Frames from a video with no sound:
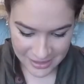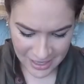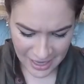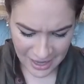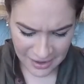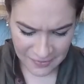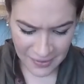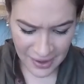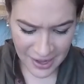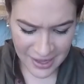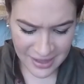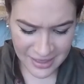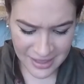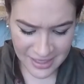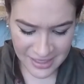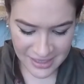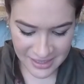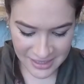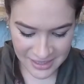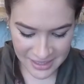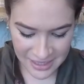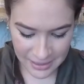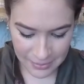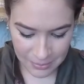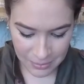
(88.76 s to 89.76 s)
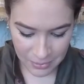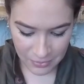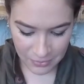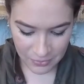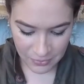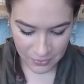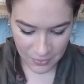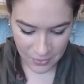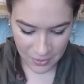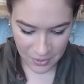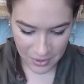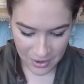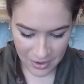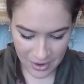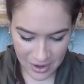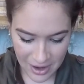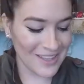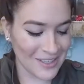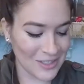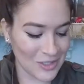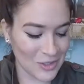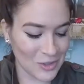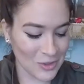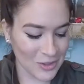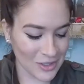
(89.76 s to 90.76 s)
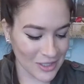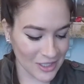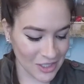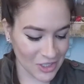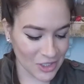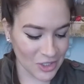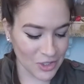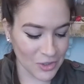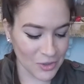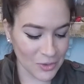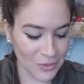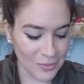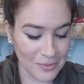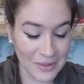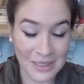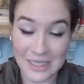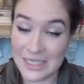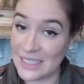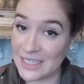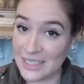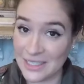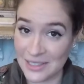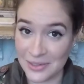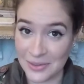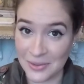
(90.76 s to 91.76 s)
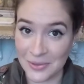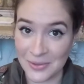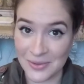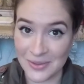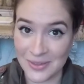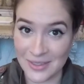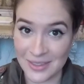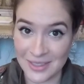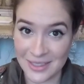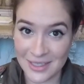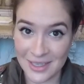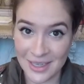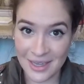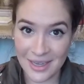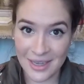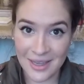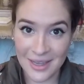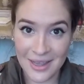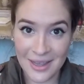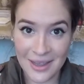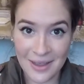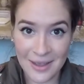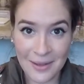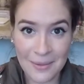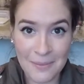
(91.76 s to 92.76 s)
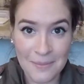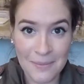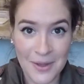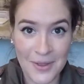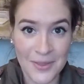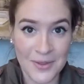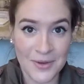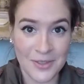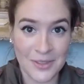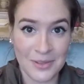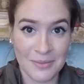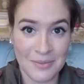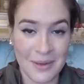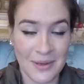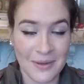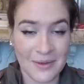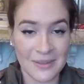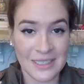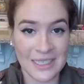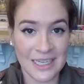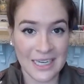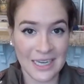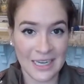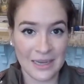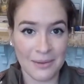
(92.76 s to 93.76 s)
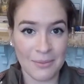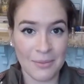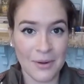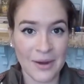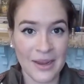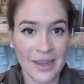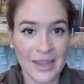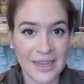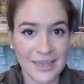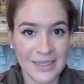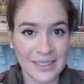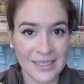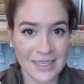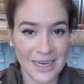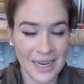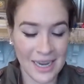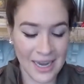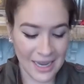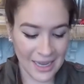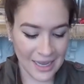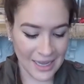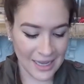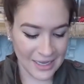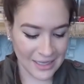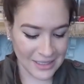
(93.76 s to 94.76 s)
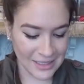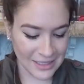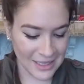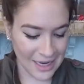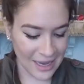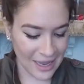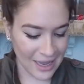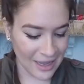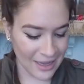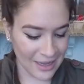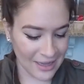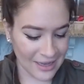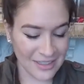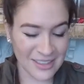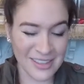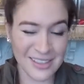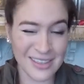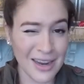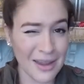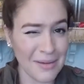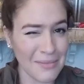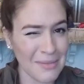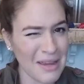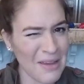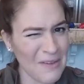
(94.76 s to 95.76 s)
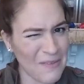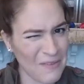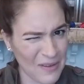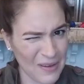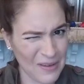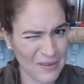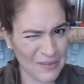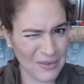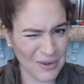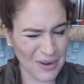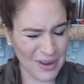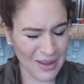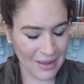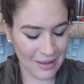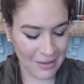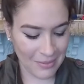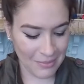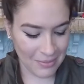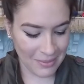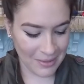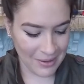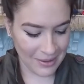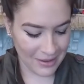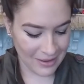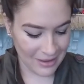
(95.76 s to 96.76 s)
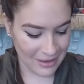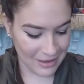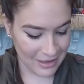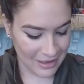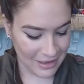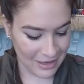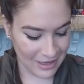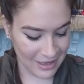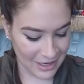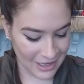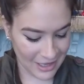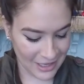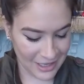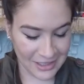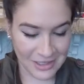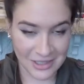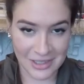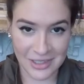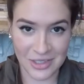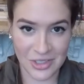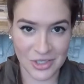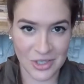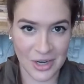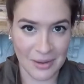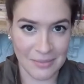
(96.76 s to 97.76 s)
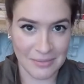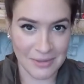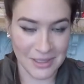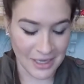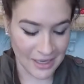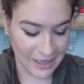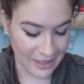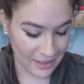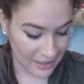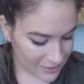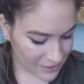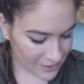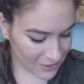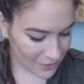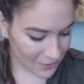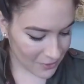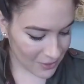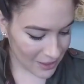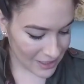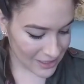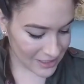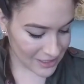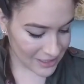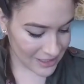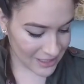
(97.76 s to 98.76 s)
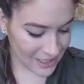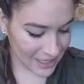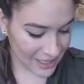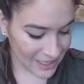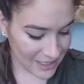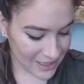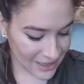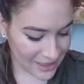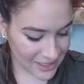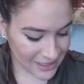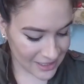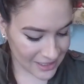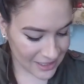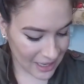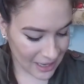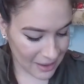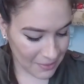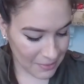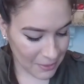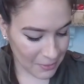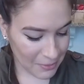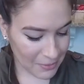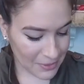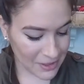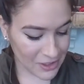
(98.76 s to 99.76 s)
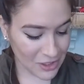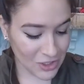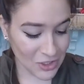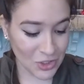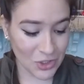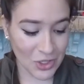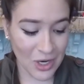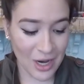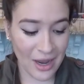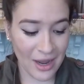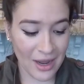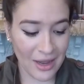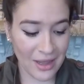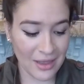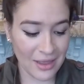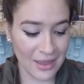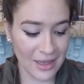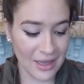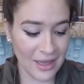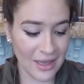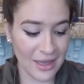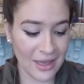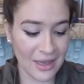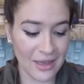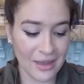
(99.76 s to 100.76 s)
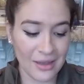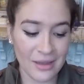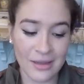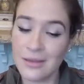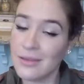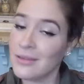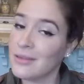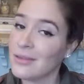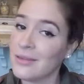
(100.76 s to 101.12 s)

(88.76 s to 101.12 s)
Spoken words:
I've had this tea before, the traditional medicinals mother's milk tea brand, and it's not my favorite, but it gets the job done. So I decided this time I wanted to try the